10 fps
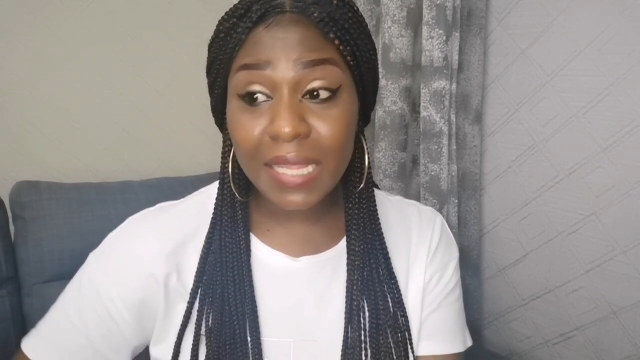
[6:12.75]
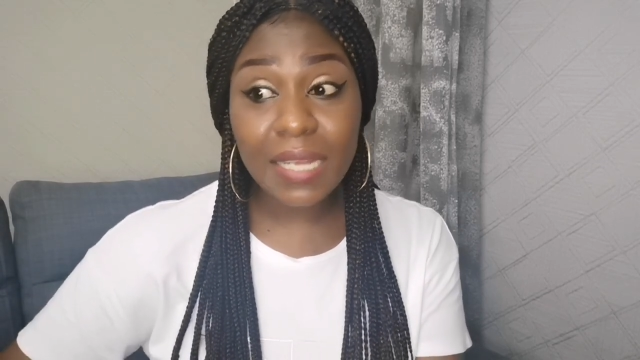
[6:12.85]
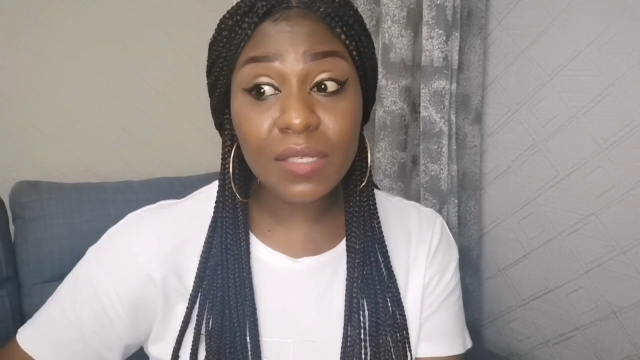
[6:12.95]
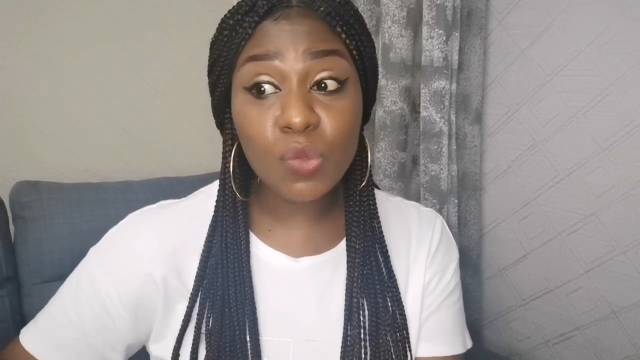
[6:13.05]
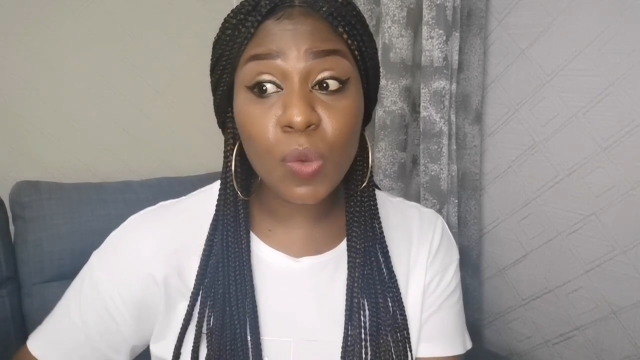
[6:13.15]

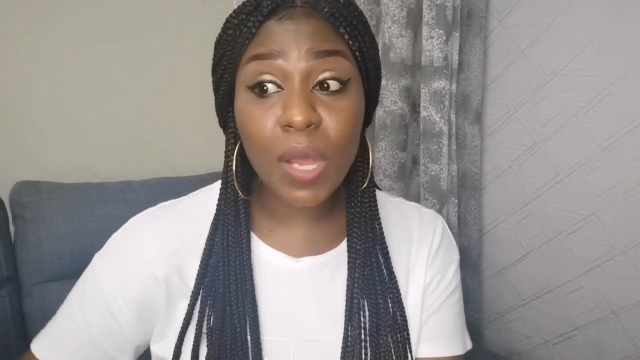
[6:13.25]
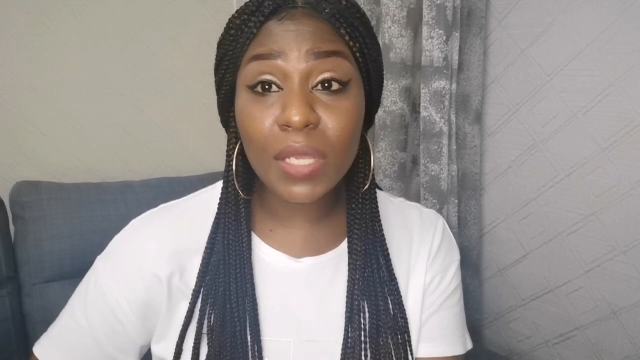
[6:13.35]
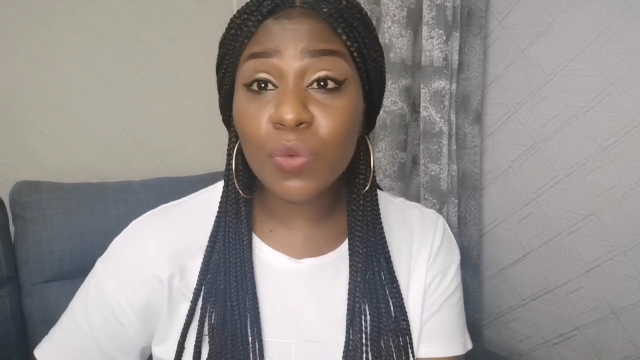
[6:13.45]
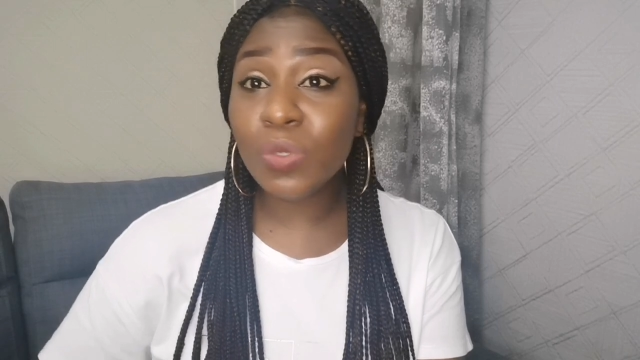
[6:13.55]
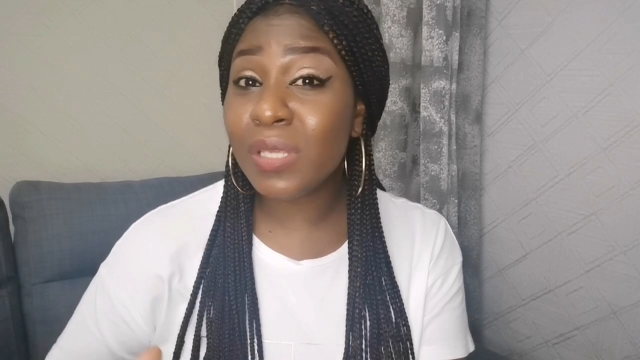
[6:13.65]
That is why
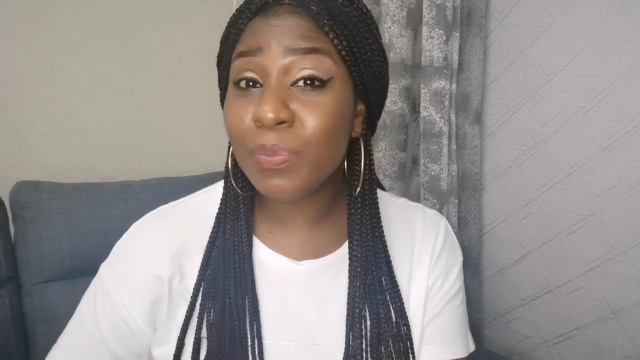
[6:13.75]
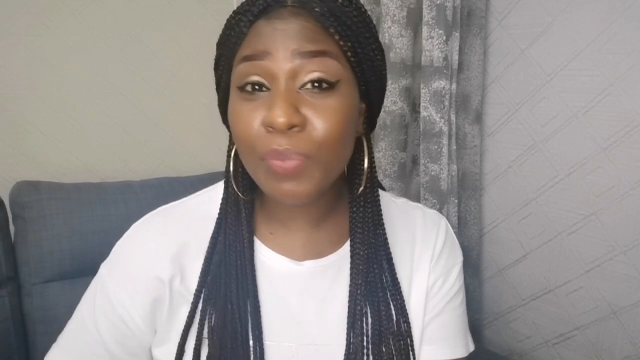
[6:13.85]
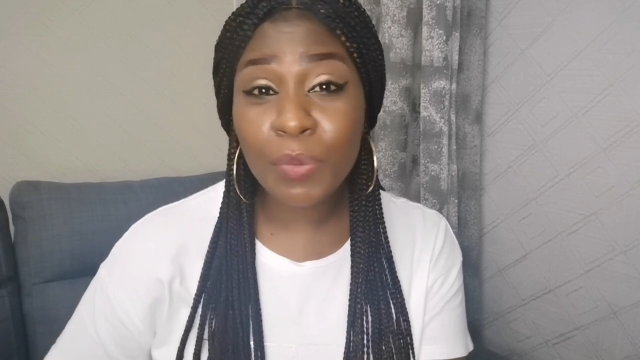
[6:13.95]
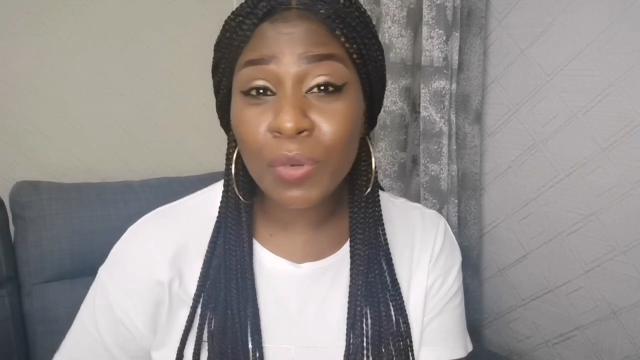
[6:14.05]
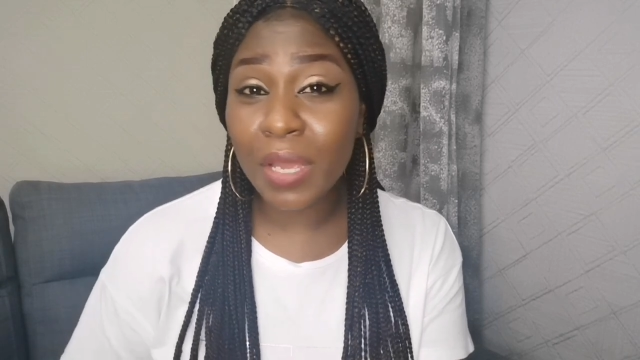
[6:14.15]
you will see
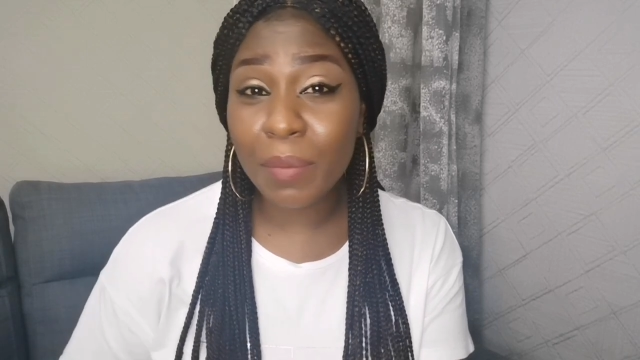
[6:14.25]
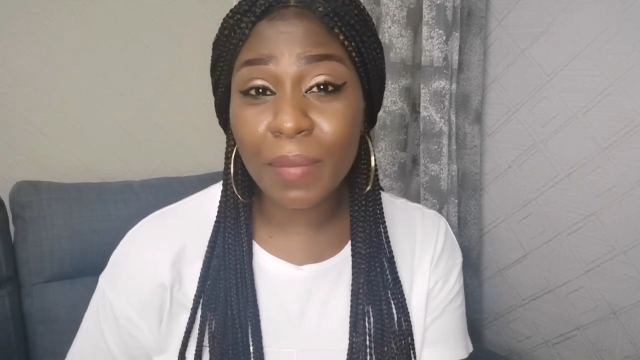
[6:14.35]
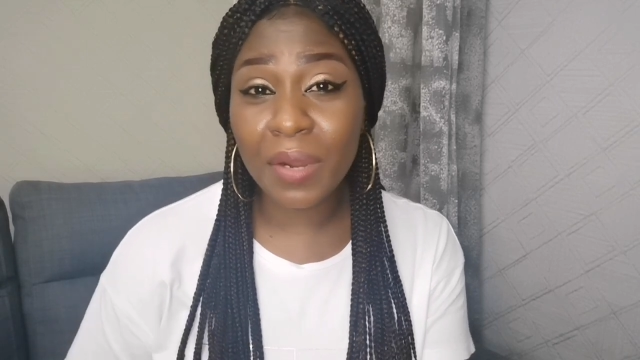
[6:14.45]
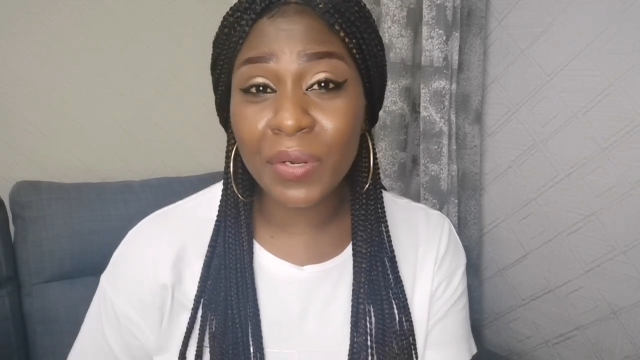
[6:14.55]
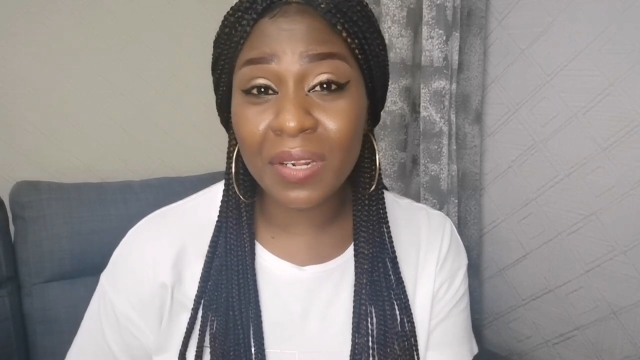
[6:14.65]
people get
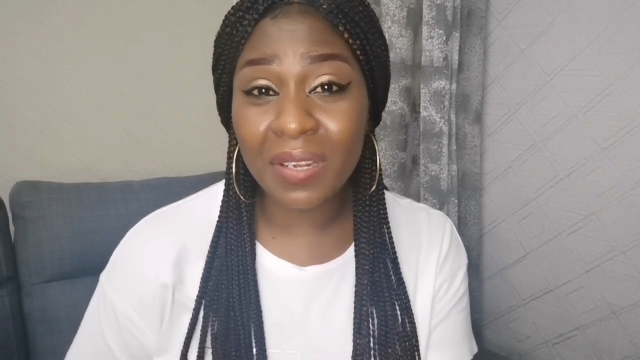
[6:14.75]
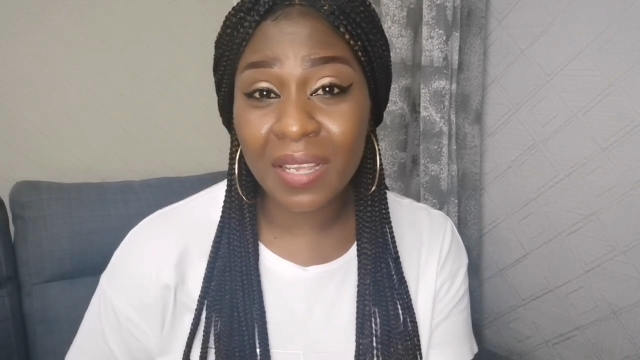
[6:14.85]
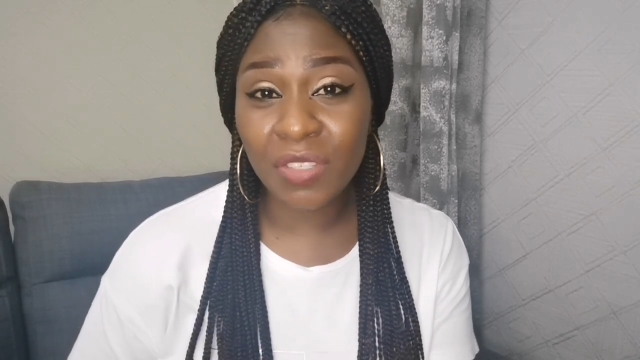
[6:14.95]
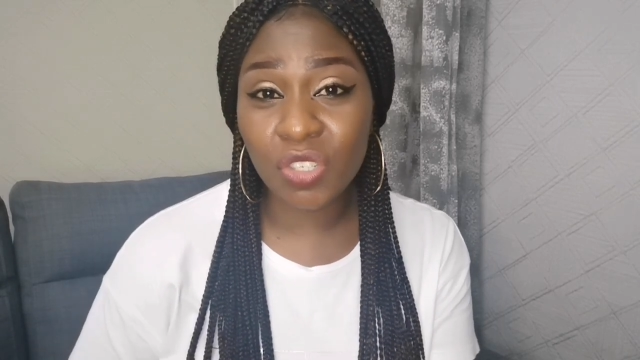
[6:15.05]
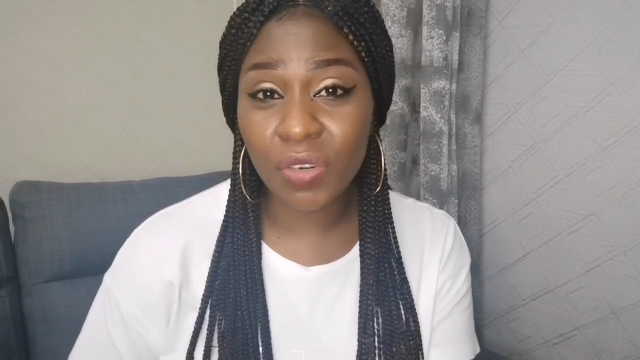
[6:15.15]
married in
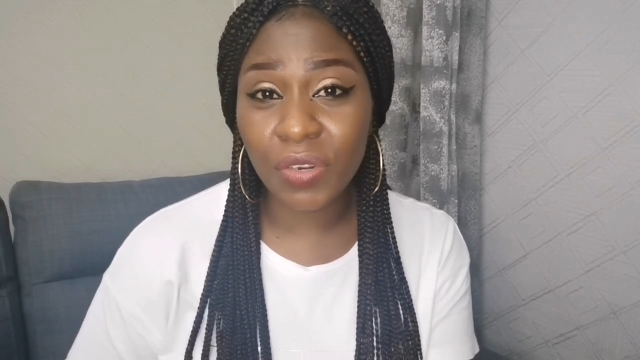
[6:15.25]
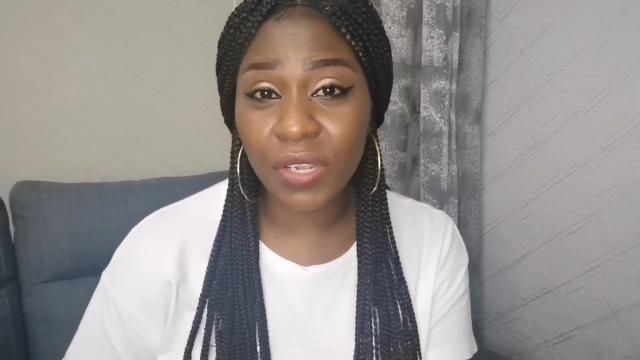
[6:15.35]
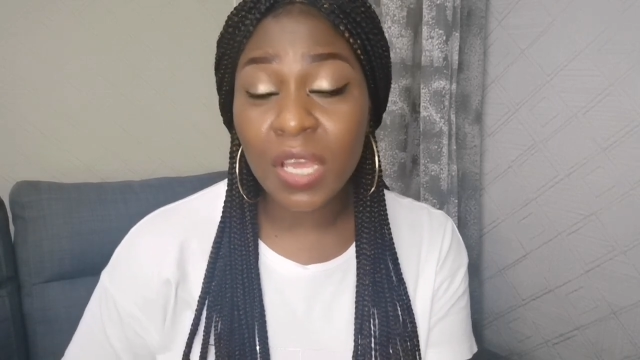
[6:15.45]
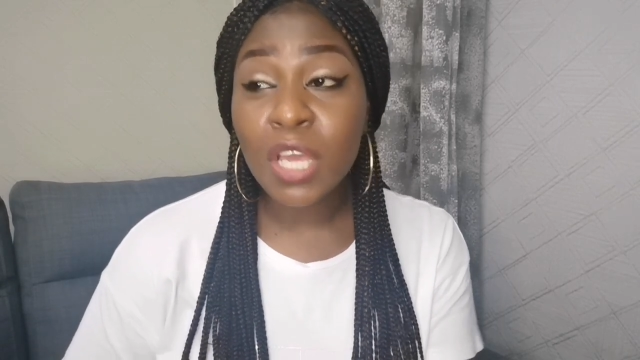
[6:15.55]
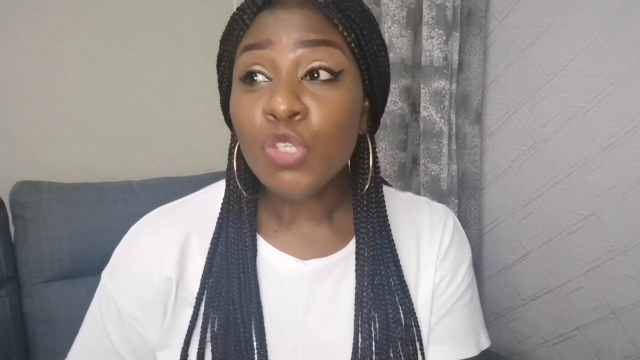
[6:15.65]
Nigeria.